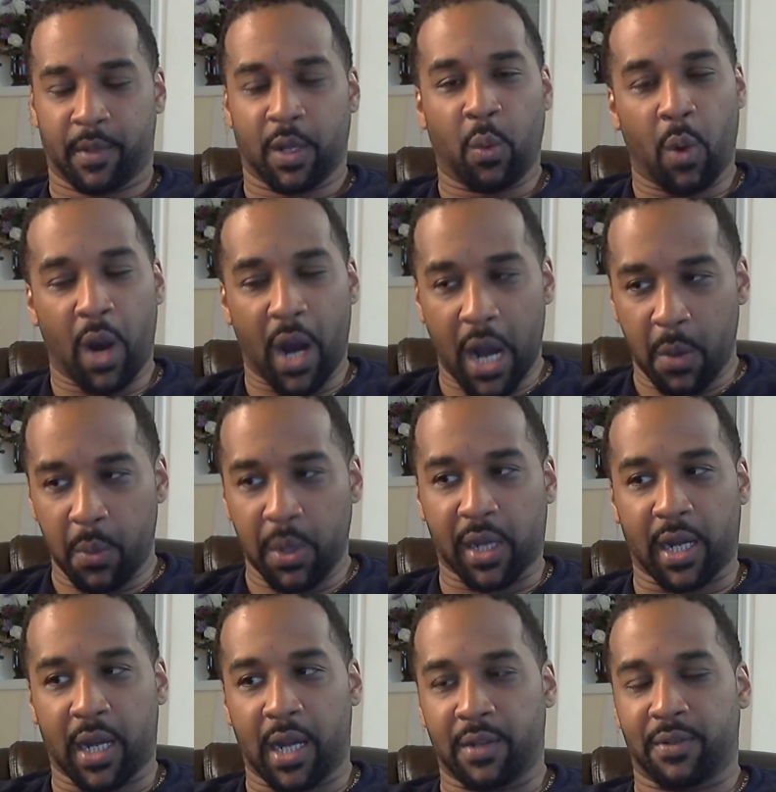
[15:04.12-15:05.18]
Why are we
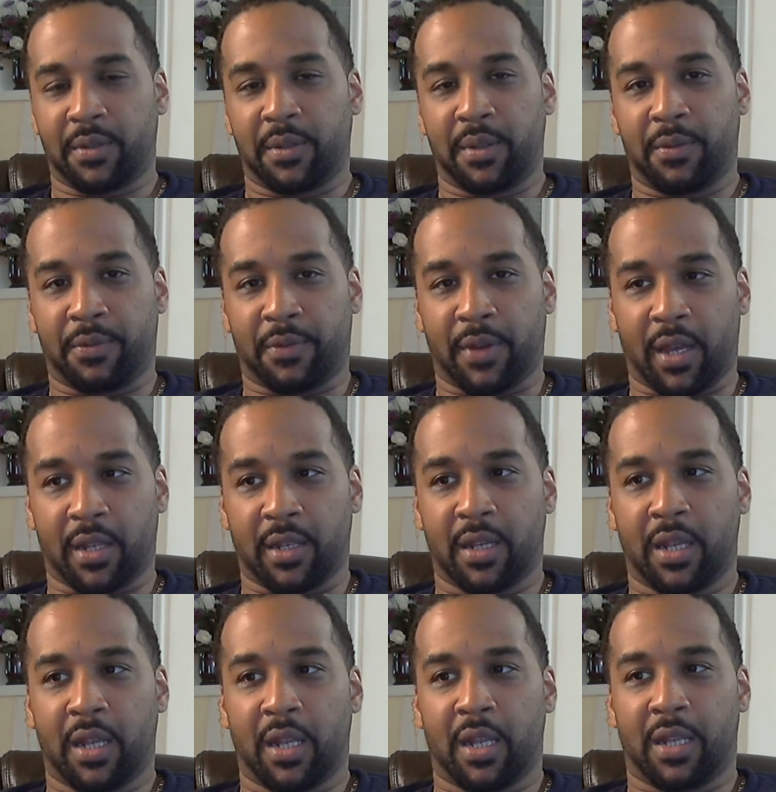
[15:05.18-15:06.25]
constantly
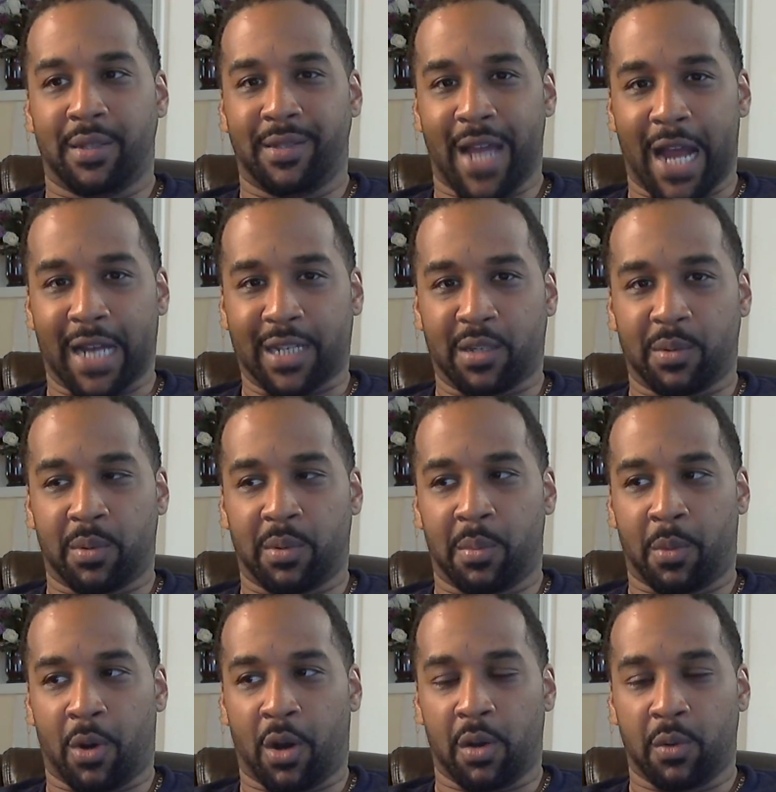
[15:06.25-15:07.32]
fed Dr.
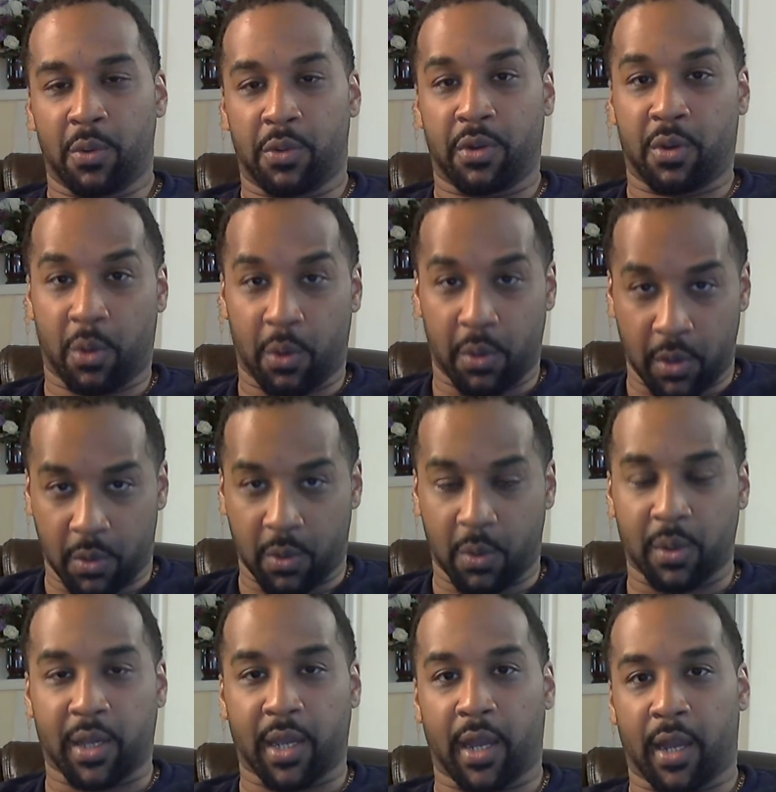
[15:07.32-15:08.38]
Martin Luther, quote
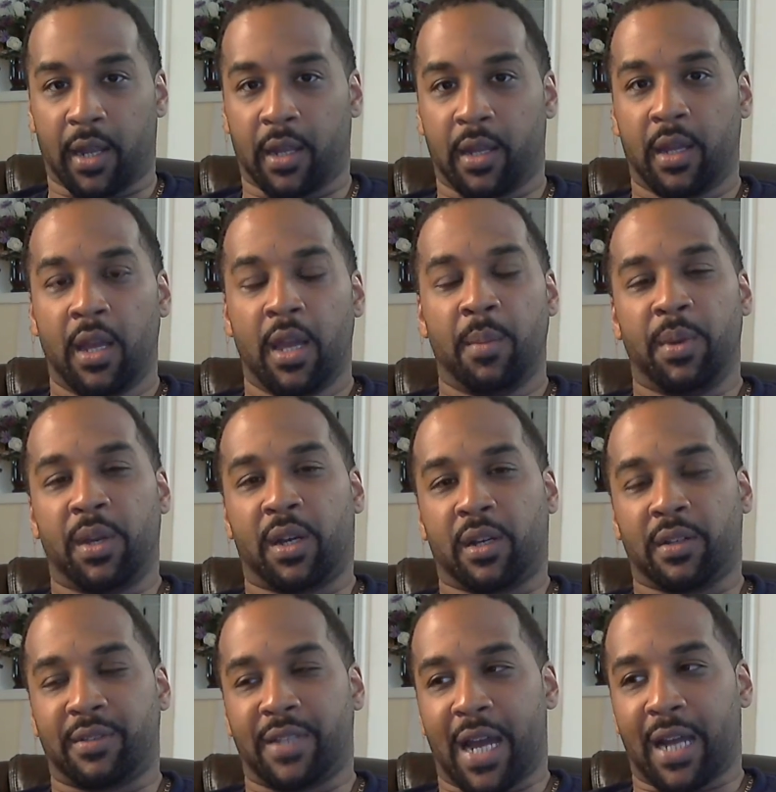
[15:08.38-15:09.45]
unquote, King?
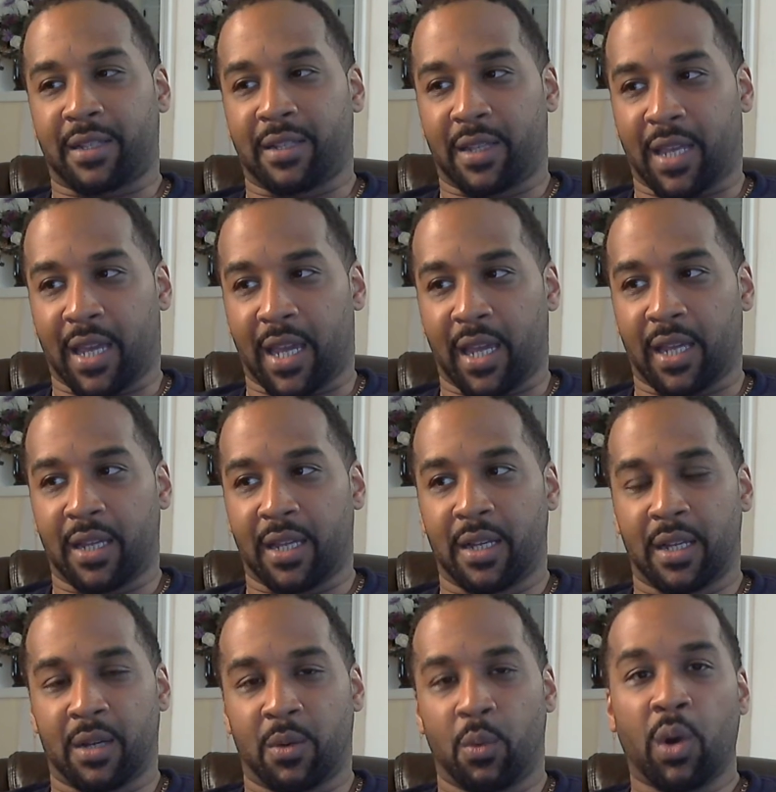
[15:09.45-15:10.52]
Because Dr.
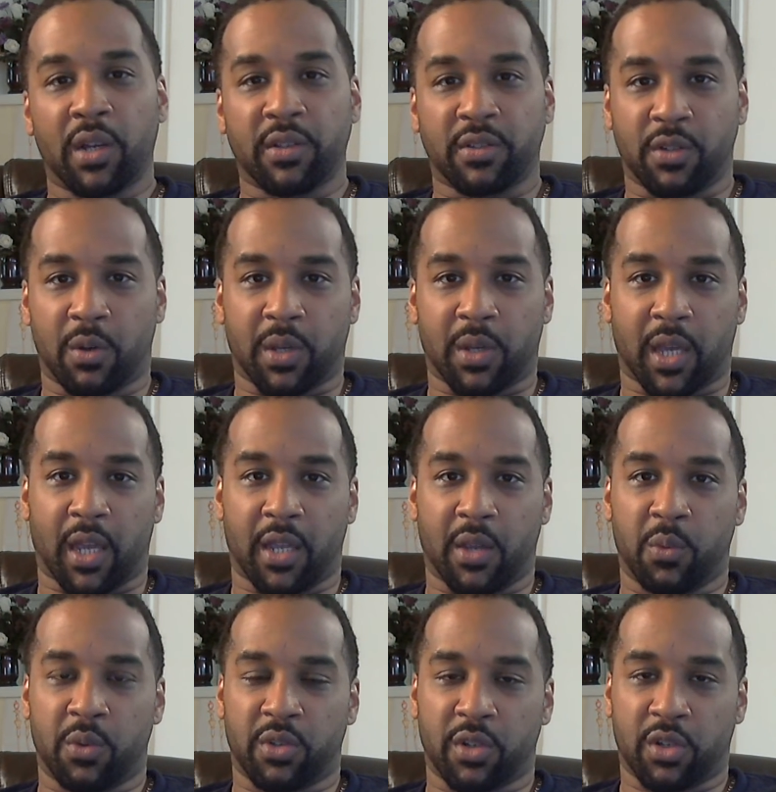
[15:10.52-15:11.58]
King was no king.
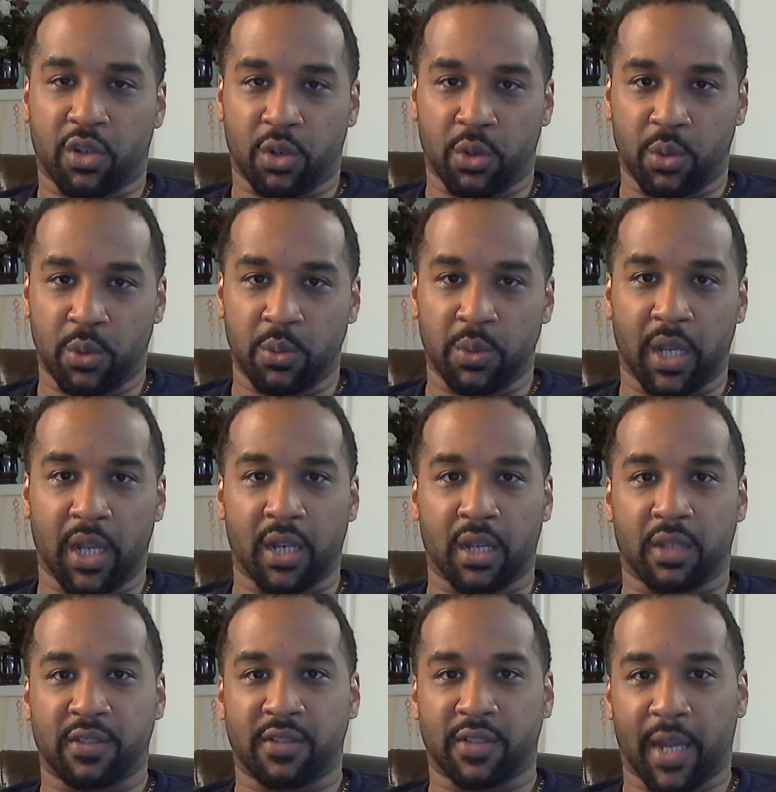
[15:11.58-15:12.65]
He was a coon and
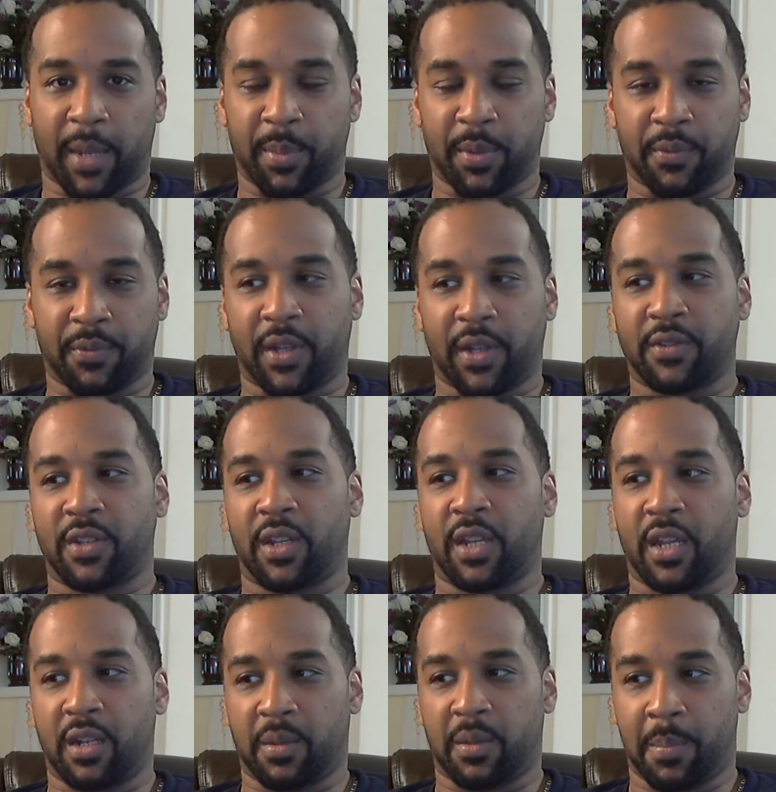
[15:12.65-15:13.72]
a step and fetcher
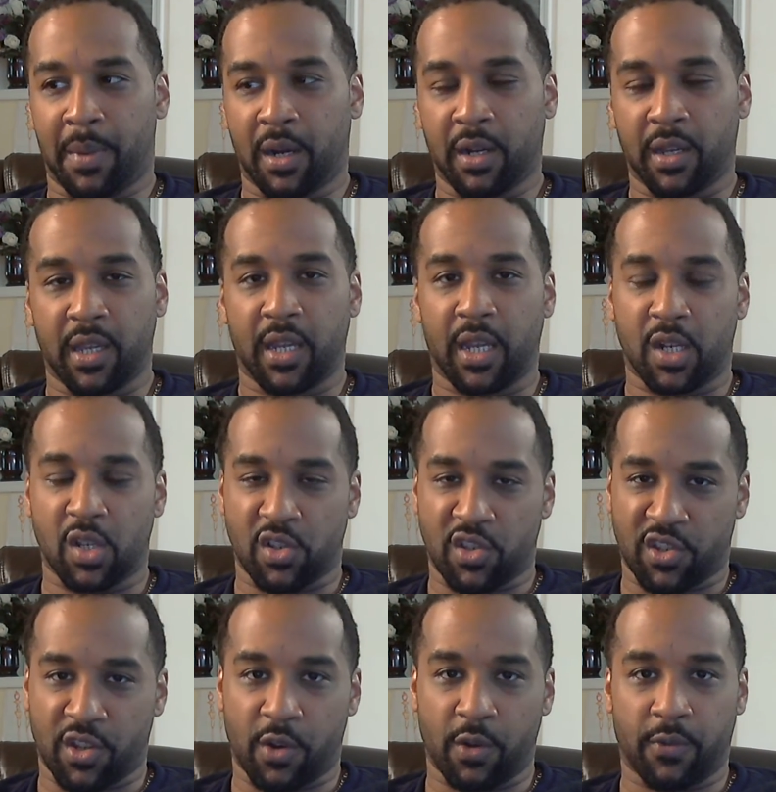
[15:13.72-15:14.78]
and a monkey and a
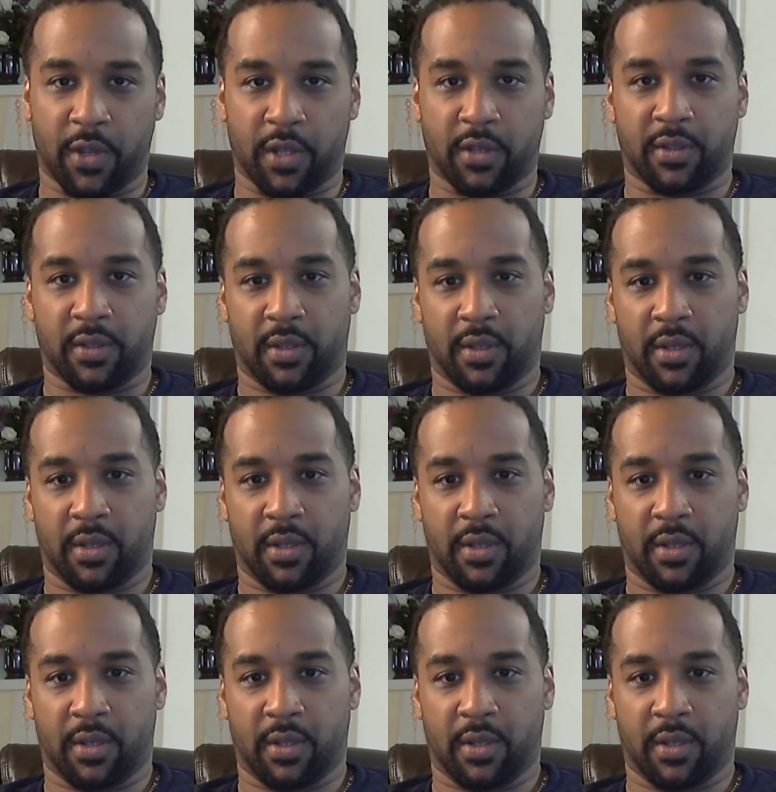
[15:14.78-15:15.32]
servant